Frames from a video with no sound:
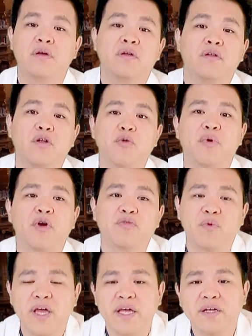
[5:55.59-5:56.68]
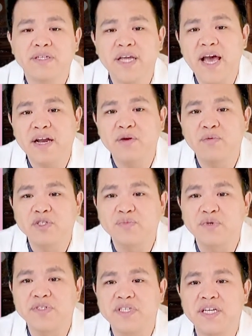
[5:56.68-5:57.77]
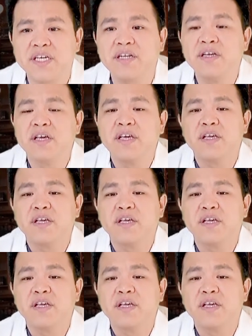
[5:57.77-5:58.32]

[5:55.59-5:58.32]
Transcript: No birth weight data was presented.